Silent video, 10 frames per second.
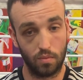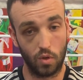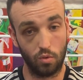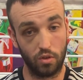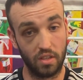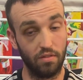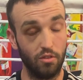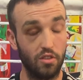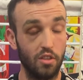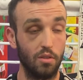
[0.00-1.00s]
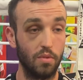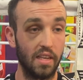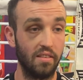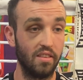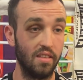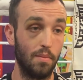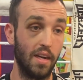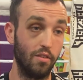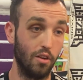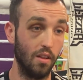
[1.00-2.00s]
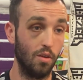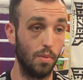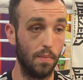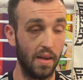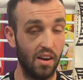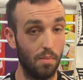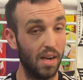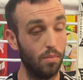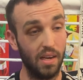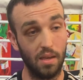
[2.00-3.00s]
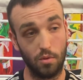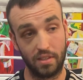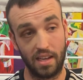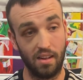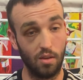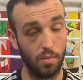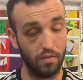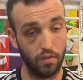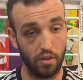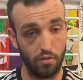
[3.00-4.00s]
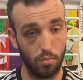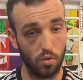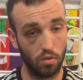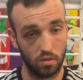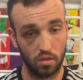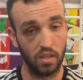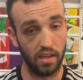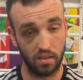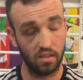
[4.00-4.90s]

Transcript: Under different circumstances, I might have done a little bit better. I might have been able to get a little bit further, but yeah.